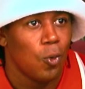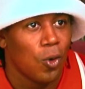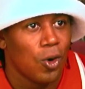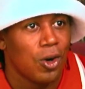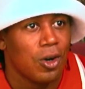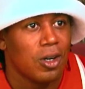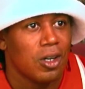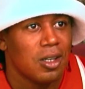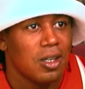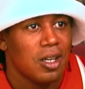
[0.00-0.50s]

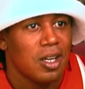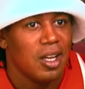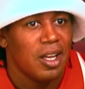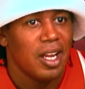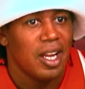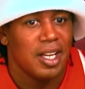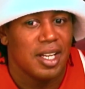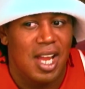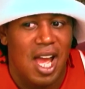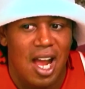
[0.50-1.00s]
world."
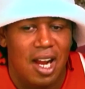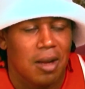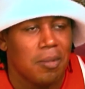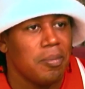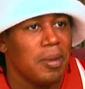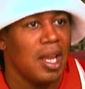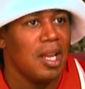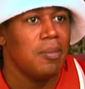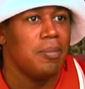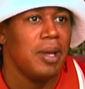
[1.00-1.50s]
And now I
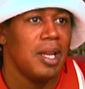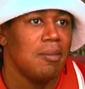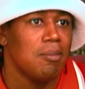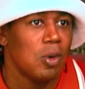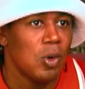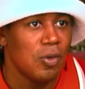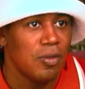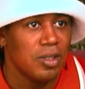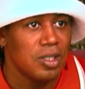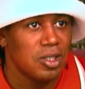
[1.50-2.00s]
can make
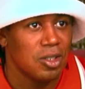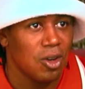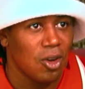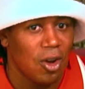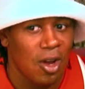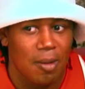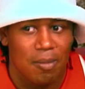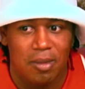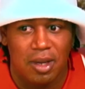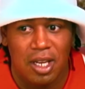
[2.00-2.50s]
big movies, you
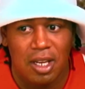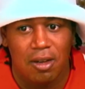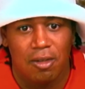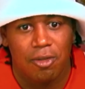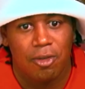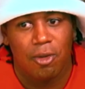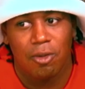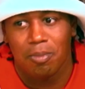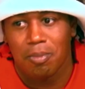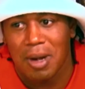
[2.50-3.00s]
know what I
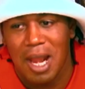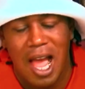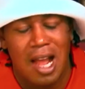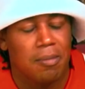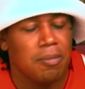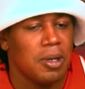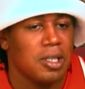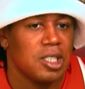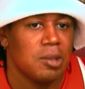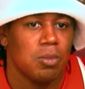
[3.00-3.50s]
mean? From
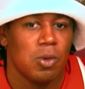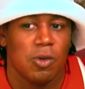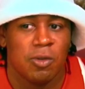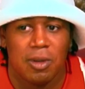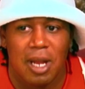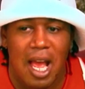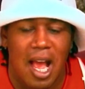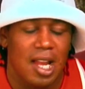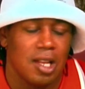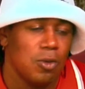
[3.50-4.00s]
blockbuster
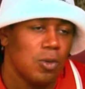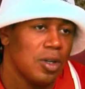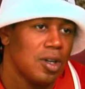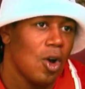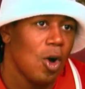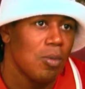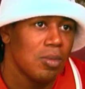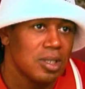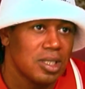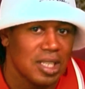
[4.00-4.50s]
movies,
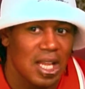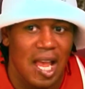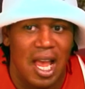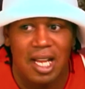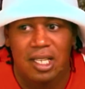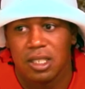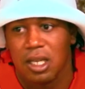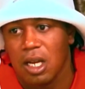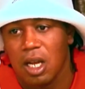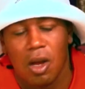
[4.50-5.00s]
Hollywood
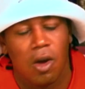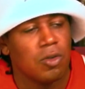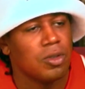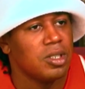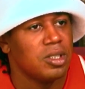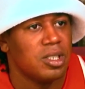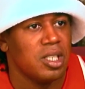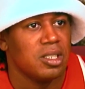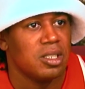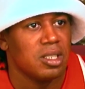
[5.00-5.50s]
Homicide to
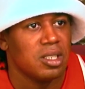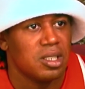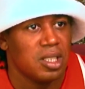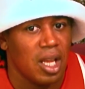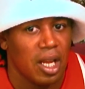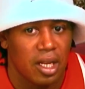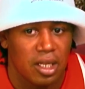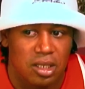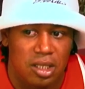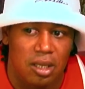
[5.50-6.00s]
Gone in 60
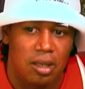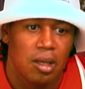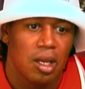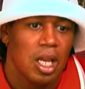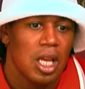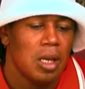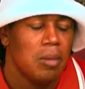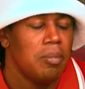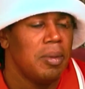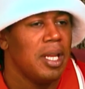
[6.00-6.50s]
Seconds and
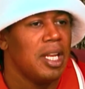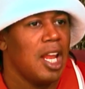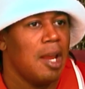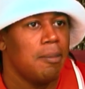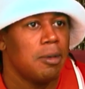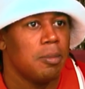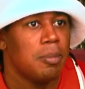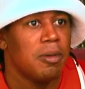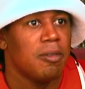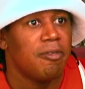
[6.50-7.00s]

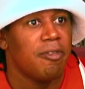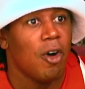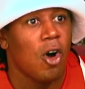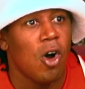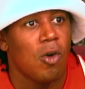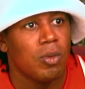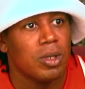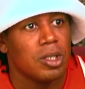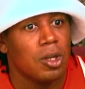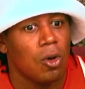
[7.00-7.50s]
being able to
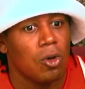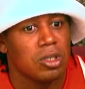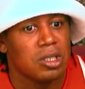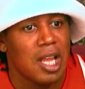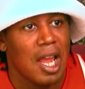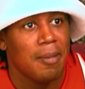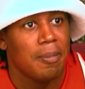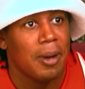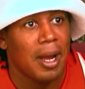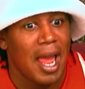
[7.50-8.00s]
perform with
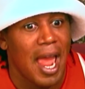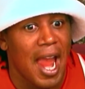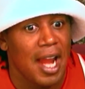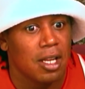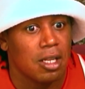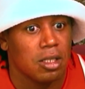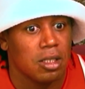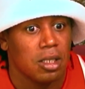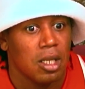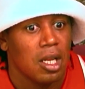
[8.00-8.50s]
those type of
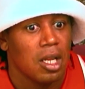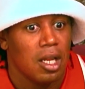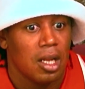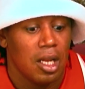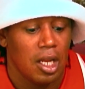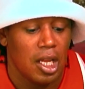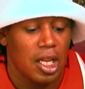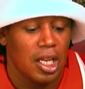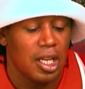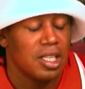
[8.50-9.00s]
actors.
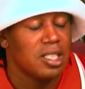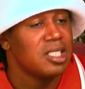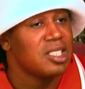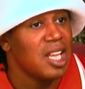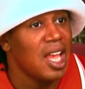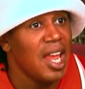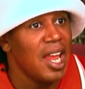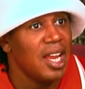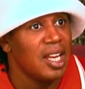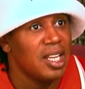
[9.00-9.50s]
And it's
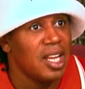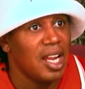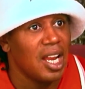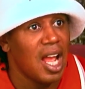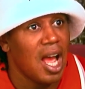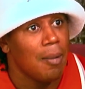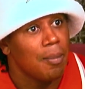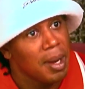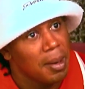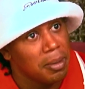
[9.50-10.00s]
sad
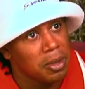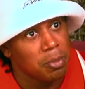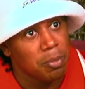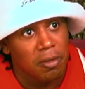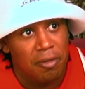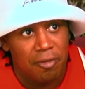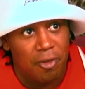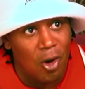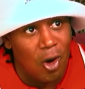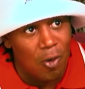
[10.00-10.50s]
that I'm able
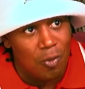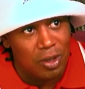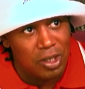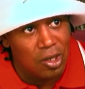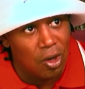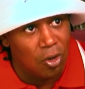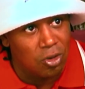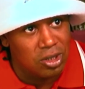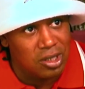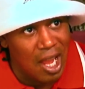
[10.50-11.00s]
to perform
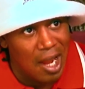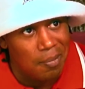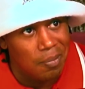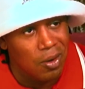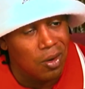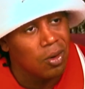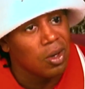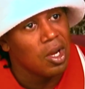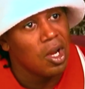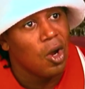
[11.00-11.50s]
with those
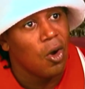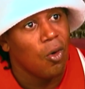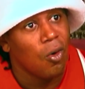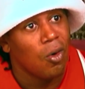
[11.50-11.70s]
type of